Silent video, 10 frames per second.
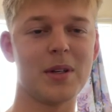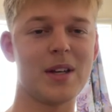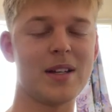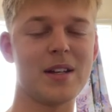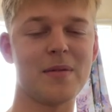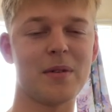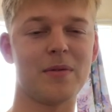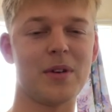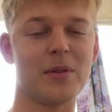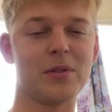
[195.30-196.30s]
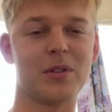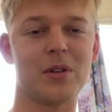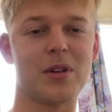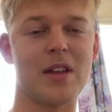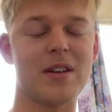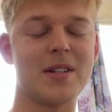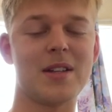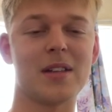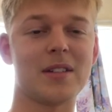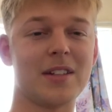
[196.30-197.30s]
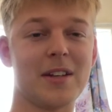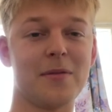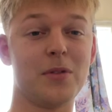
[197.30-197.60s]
It never feels good, and it doesn't give